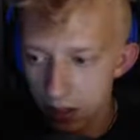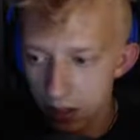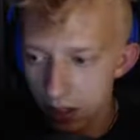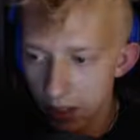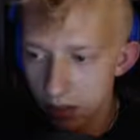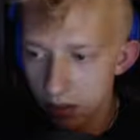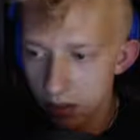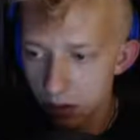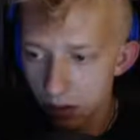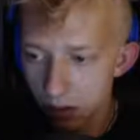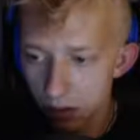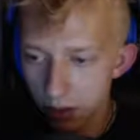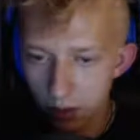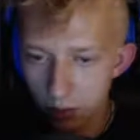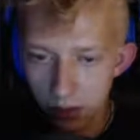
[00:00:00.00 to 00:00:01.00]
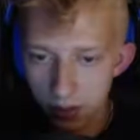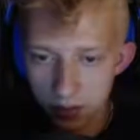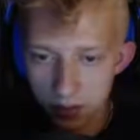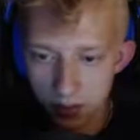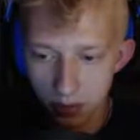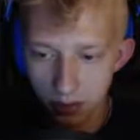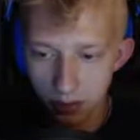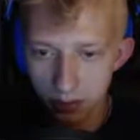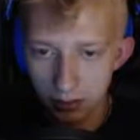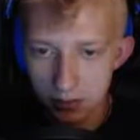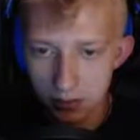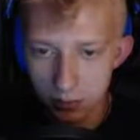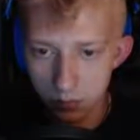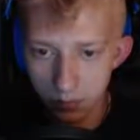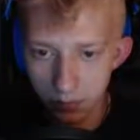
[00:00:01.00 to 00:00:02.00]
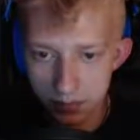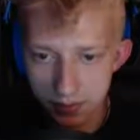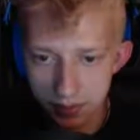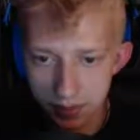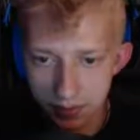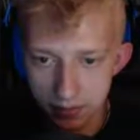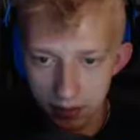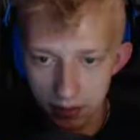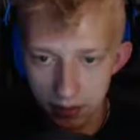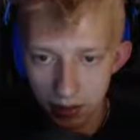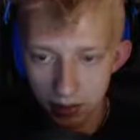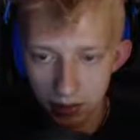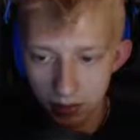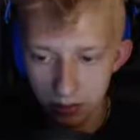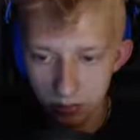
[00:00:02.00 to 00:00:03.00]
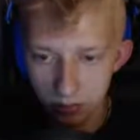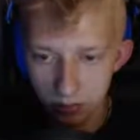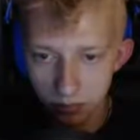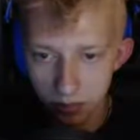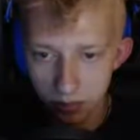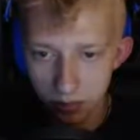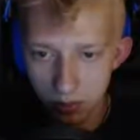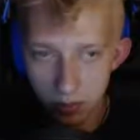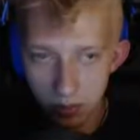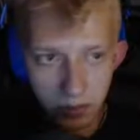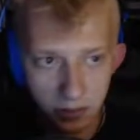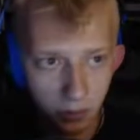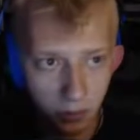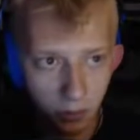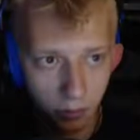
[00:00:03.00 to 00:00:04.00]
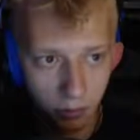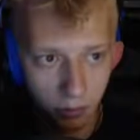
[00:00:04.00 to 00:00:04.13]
And you know what? I'm gonna summon at least 1 skeleton guy, and maybe 2,